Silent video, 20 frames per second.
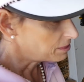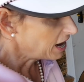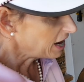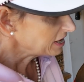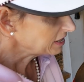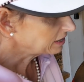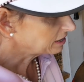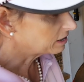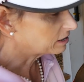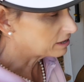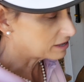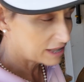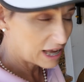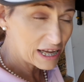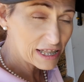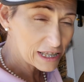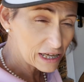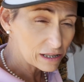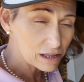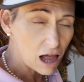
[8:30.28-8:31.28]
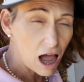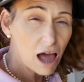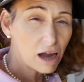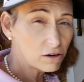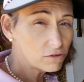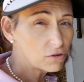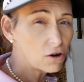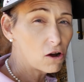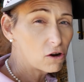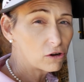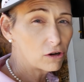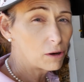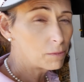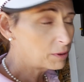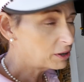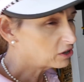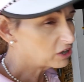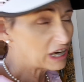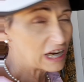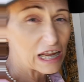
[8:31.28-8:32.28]
that's a lot of
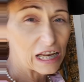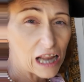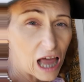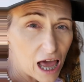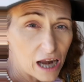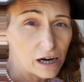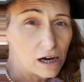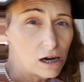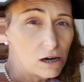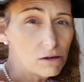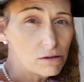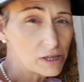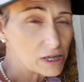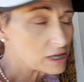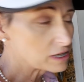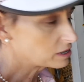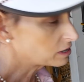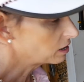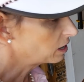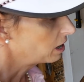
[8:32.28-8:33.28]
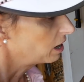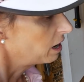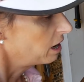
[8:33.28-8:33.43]
vulnerability, a lot of hoses.